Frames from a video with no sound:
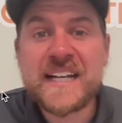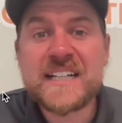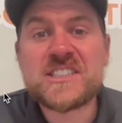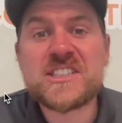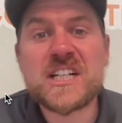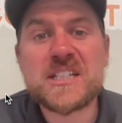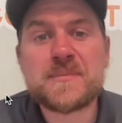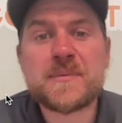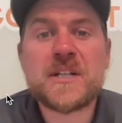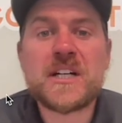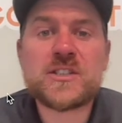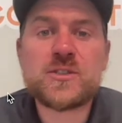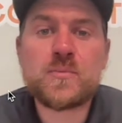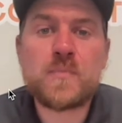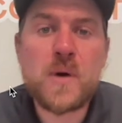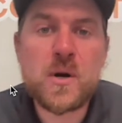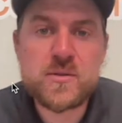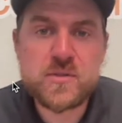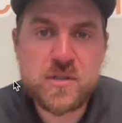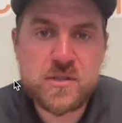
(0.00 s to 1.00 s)
Just because you
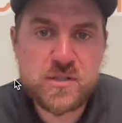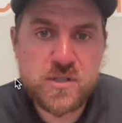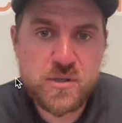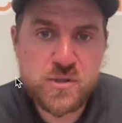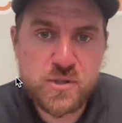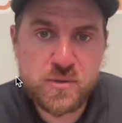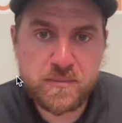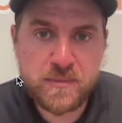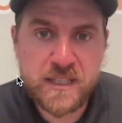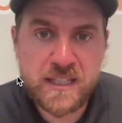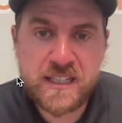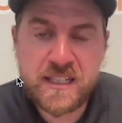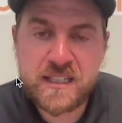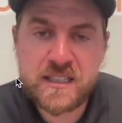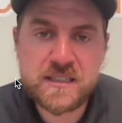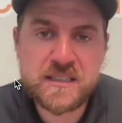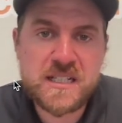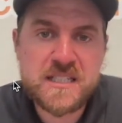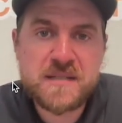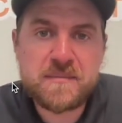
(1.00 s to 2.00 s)
post on social media
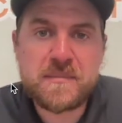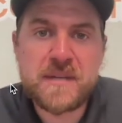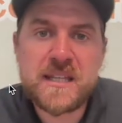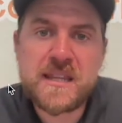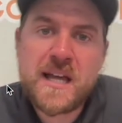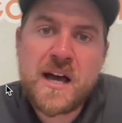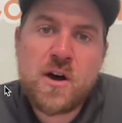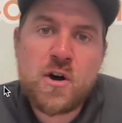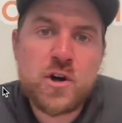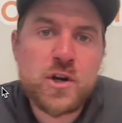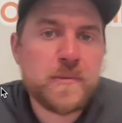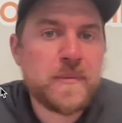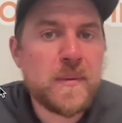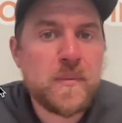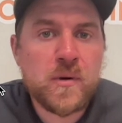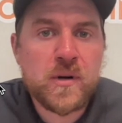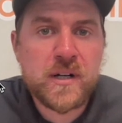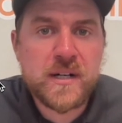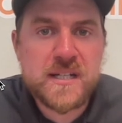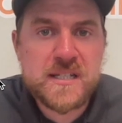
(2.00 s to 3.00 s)
doesn't mean that all your
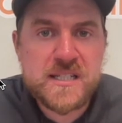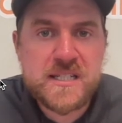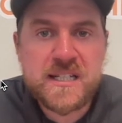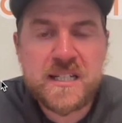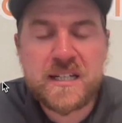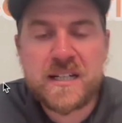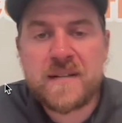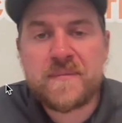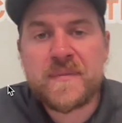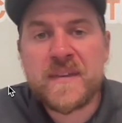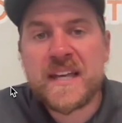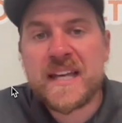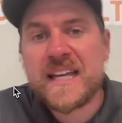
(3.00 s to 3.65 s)
people are going to see it.